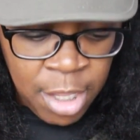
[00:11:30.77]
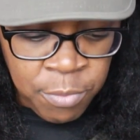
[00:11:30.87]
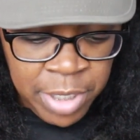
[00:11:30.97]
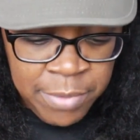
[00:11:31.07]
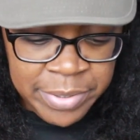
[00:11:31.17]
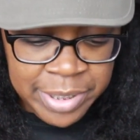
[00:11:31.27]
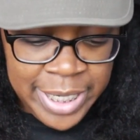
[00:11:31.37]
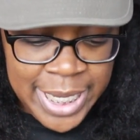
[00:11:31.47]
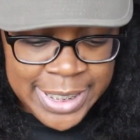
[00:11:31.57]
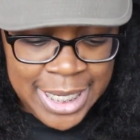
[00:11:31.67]
When was the
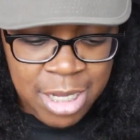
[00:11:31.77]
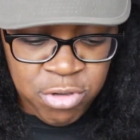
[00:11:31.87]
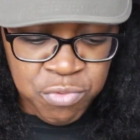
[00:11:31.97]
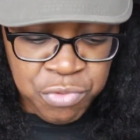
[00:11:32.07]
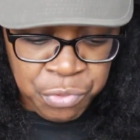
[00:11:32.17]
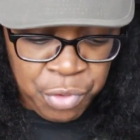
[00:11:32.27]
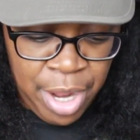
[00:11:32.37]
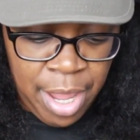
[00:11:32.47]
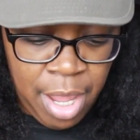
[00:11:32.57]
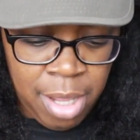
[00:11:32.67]
last time you
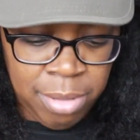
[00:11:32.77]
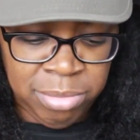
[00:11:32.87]
cried?